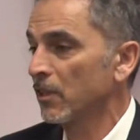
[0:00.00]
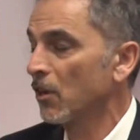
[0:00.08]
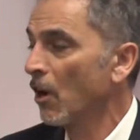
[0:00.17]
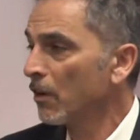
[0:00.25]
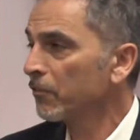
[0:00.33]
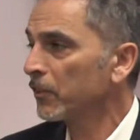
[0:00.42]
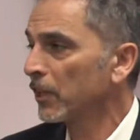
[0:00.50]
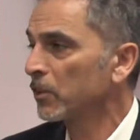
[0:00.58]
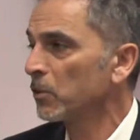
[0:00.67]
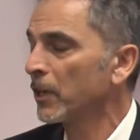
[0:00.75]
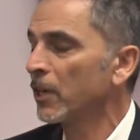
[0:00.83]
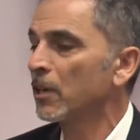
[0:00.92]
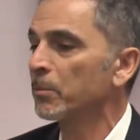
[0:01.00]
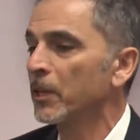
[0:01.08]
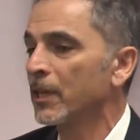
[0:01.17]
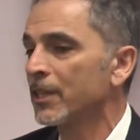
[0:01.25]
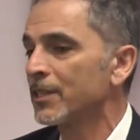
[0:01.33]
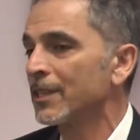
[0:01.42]
conflict going on
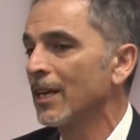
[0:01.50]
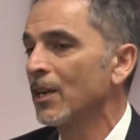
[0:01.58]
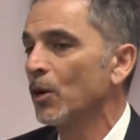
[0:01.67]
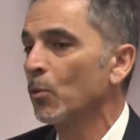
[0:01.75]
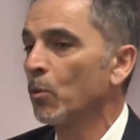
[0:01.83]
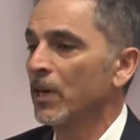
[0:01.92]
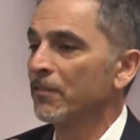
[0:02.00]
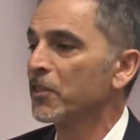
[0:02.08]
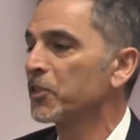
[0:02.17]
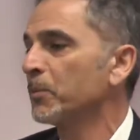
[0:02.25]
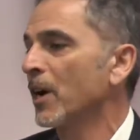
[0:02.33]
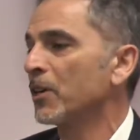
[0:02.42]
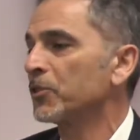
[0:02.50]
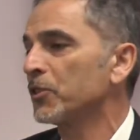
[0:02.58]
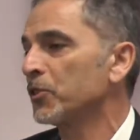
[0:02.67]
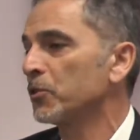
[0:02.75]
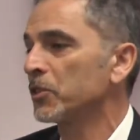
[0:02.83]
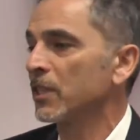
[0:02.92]
because one of the
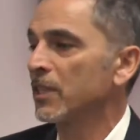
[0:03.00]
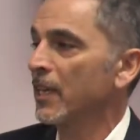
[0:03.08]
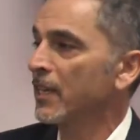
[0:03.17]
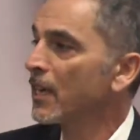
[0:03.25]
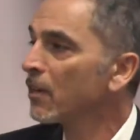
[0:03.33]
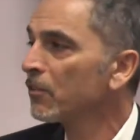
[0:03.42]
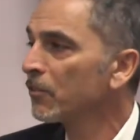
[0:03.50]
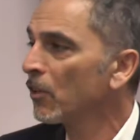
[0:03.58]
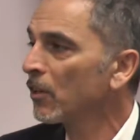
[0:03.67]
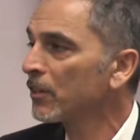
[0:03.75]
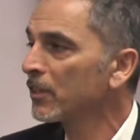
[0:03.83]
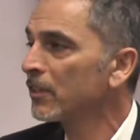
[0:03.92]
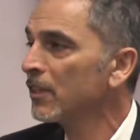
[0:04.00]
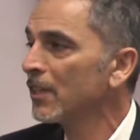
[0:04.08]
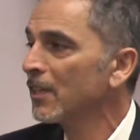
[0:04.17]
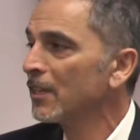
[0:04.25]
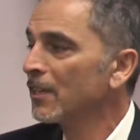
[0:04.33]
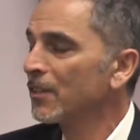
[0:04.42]
spouses used to take care of all the
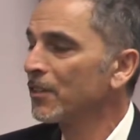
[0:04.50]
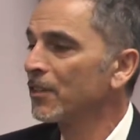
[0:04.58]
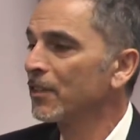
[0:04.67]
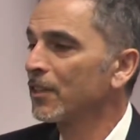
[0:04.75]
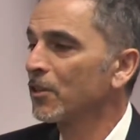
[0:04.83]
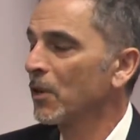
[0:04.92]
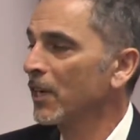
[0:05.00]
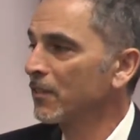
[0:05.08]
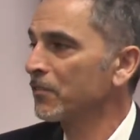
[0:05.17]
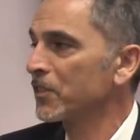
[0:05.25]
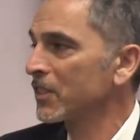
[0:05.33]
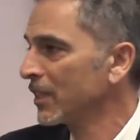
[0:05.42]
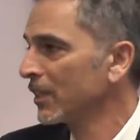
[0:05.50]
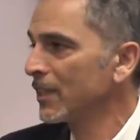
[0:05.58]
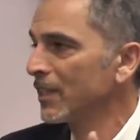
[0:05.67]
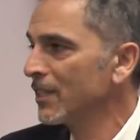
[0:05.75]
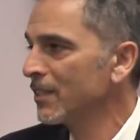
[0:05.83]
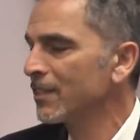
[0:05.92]
credit
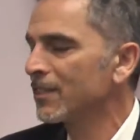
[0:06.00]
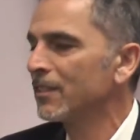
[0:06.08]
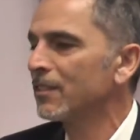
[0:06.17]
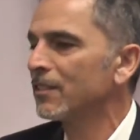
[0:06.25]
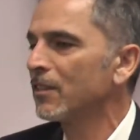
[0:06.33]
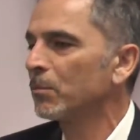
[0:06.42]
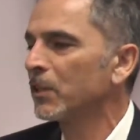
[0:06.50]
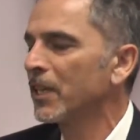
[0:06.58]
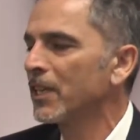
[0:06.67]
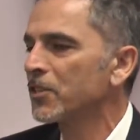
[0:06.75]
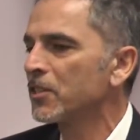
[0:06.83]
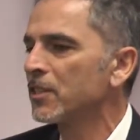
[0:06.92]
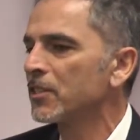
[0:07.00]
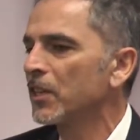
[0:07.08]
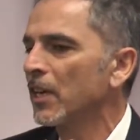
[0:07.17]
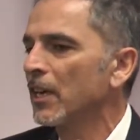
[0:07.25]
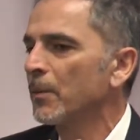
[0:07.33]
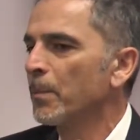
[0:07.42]
facilities and obligations,
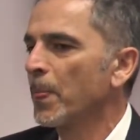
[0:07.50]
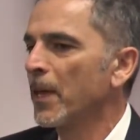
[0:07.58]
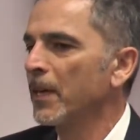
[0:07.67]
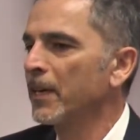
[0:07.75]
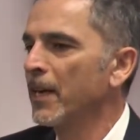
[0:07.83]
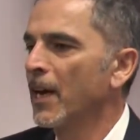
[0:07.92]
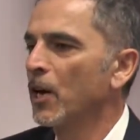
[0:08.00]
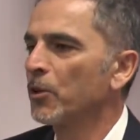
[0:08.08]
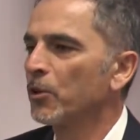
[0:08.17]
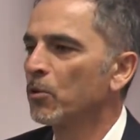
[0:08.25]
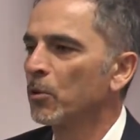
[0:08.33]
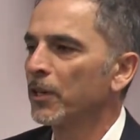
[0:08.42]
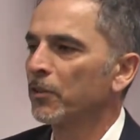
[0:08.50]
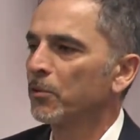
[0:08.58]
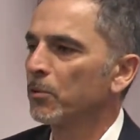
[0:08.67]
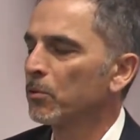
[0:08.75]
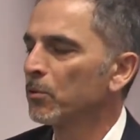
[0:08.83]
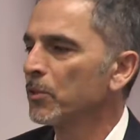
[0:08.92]
and now they're going
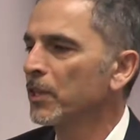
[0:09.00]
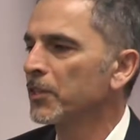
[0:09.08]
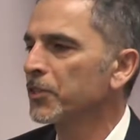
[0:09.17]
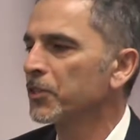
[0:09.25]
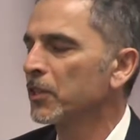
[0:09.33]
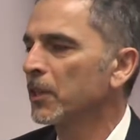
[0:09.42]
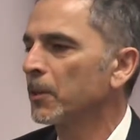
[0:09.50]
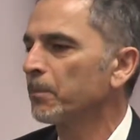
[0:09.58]
through this